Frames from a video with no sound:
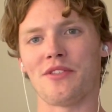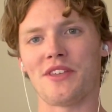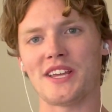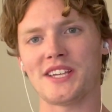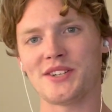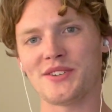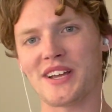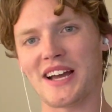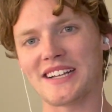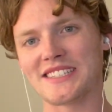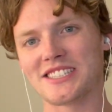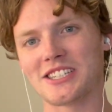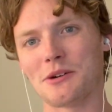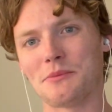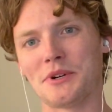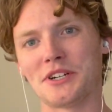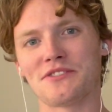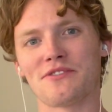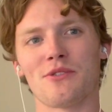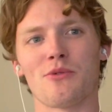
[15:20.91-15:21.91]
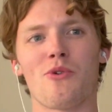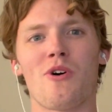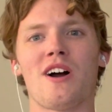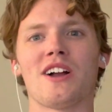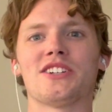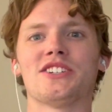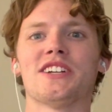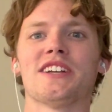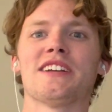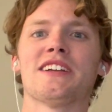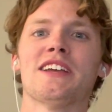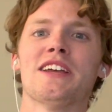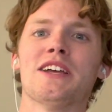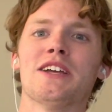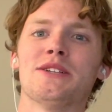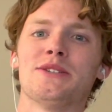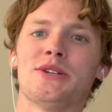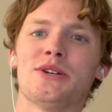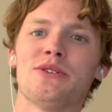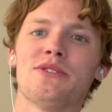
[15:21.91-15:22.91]
Thank you guys so much for watching.
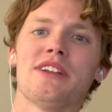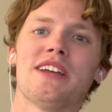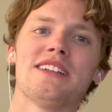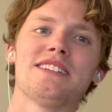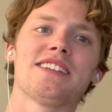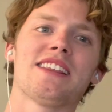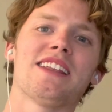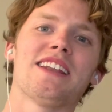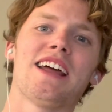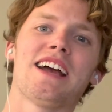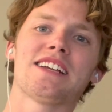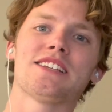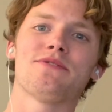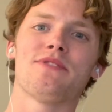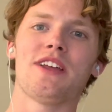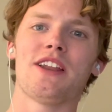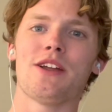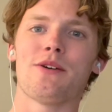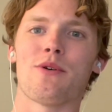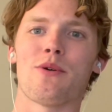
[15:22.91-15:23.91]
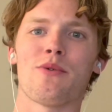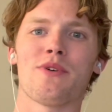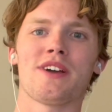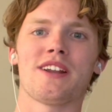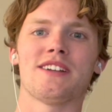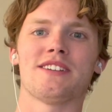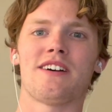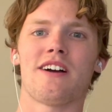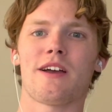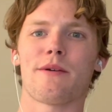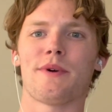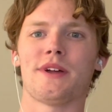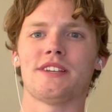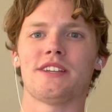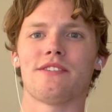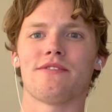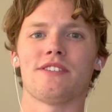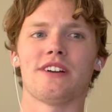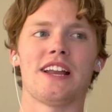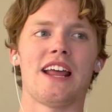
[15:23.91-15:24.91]
Tune in to the next video where we're gonna talk about
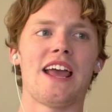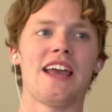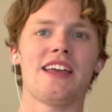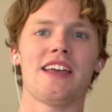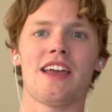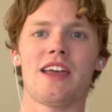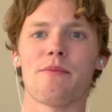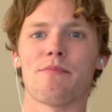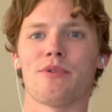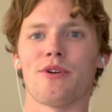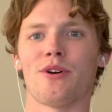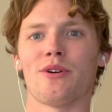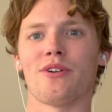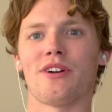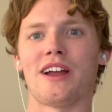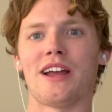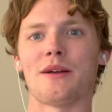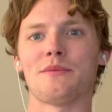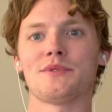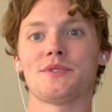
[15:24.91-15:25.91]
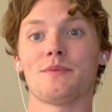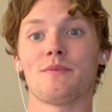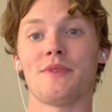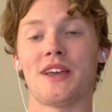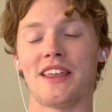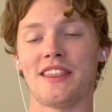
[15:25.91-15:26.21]
different AA programs,